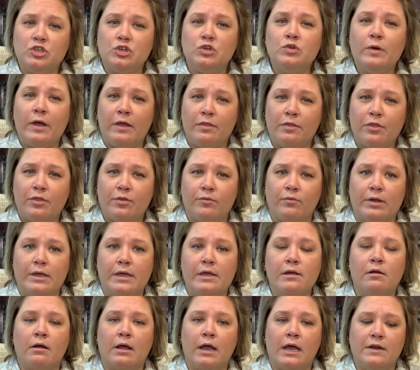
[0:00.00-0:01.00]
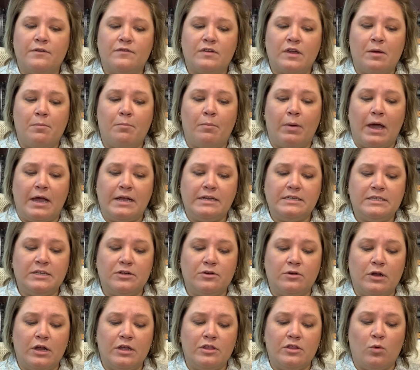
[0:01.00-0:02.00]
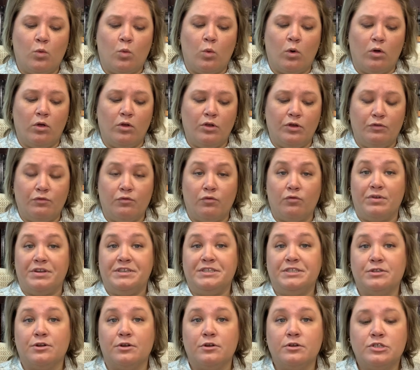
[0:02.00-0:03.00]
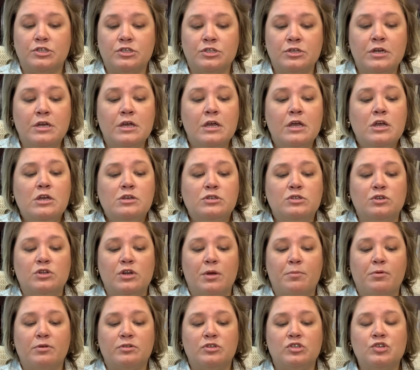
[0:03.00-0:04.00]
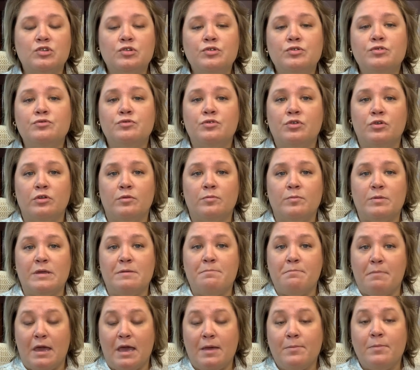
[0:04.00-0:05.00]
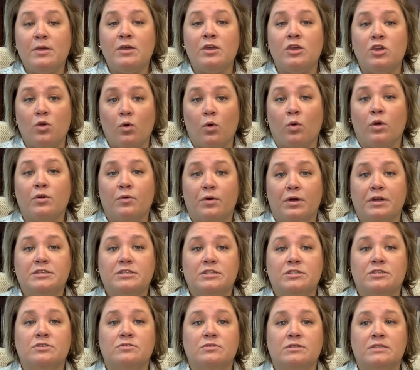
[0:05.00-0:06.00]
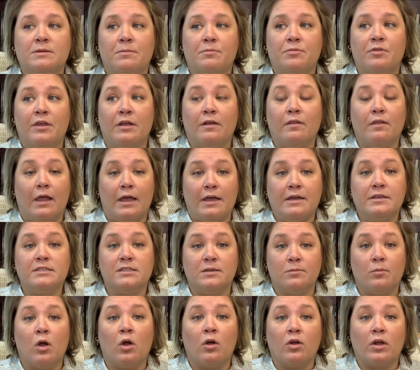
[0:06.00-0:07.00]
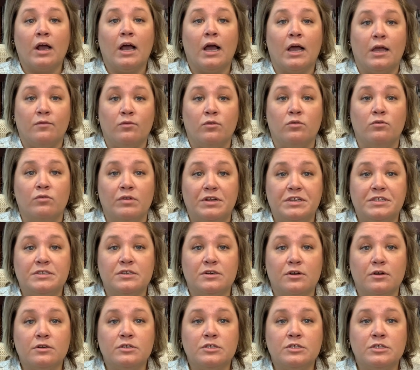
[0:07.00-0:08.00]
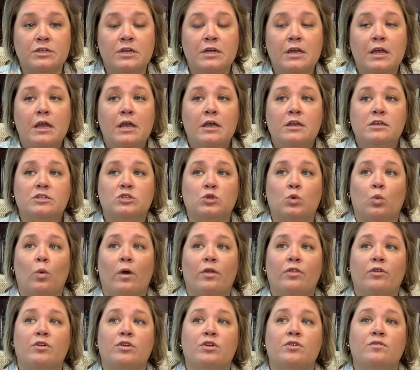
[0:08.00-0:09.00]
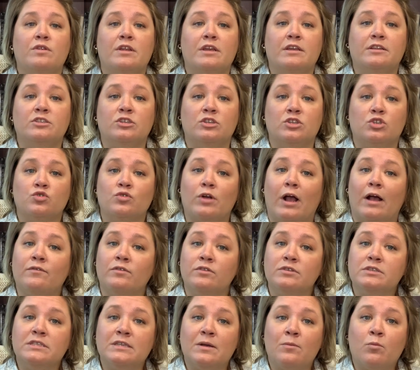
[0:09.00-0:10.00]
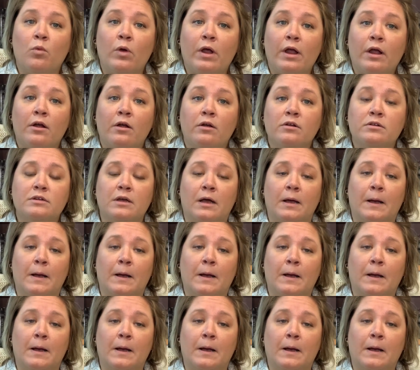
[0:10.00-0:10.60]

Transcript: and 3 are kind of combined here in the world of research. So number 2 could be maybe you're going to do something like some archival research. So whether you need to travel somewhere,